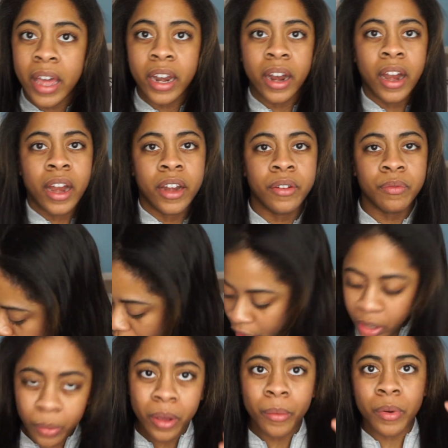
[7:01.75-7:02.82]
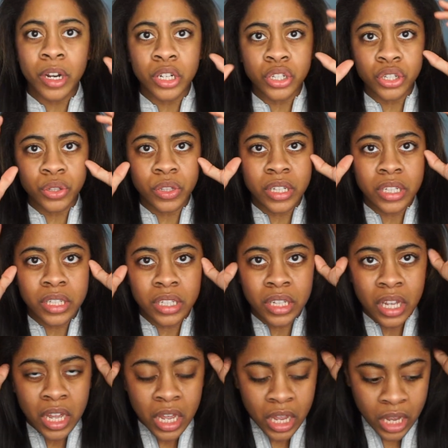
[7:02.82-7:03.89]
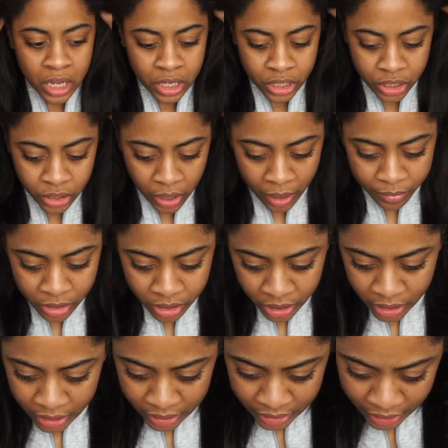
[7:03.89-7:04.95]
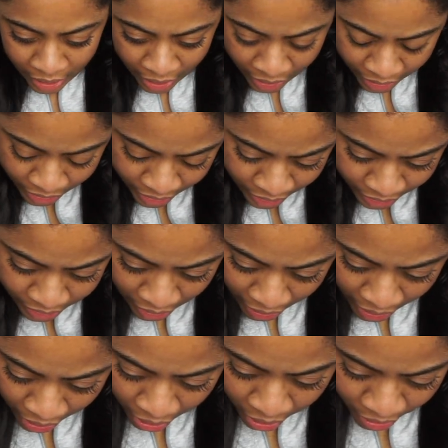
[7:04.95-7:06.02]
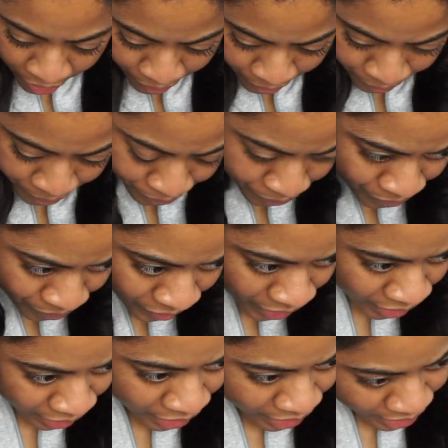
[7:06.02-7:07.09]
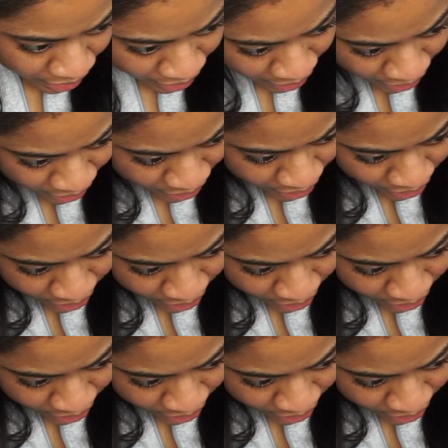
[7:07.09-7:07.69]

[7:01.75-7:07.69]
iron. How do I want to do this? So I'm just going to take this hair like this,